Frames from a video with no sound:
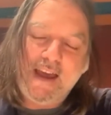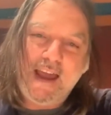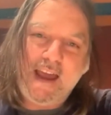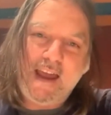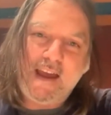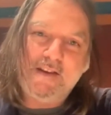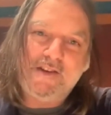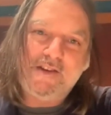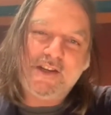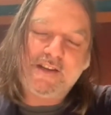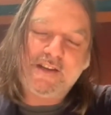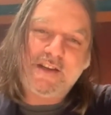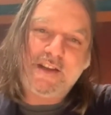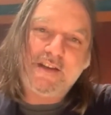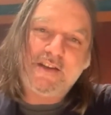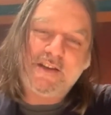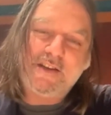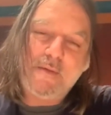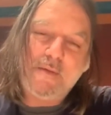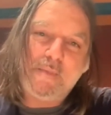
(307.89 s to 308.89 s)
and just
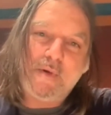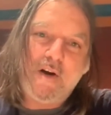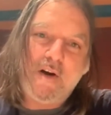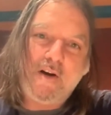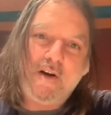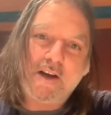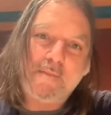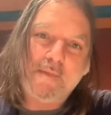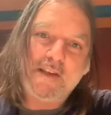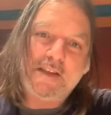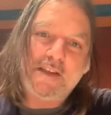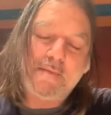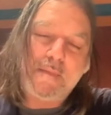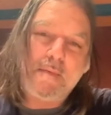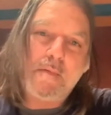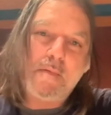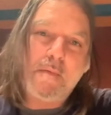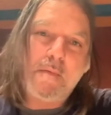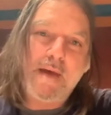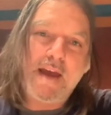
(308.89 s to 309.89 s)
the stupid arguments that
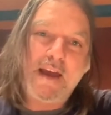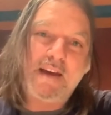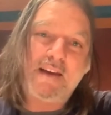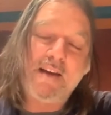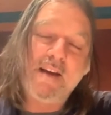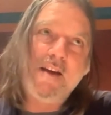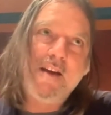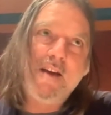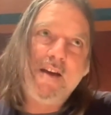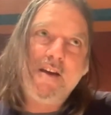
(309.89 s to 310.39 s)
people make